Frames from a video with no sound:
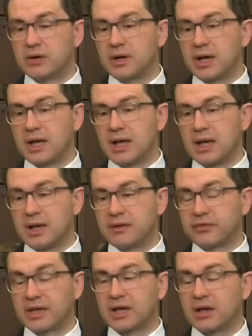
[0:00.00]
are
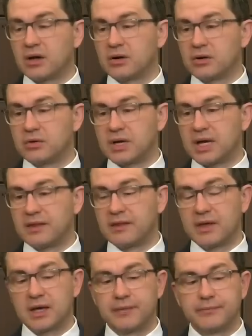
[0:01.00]
becoming more
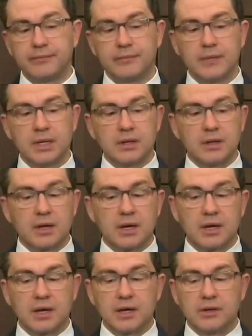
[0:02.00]
and more frequent in
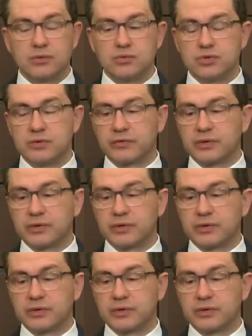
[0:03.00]
Canada.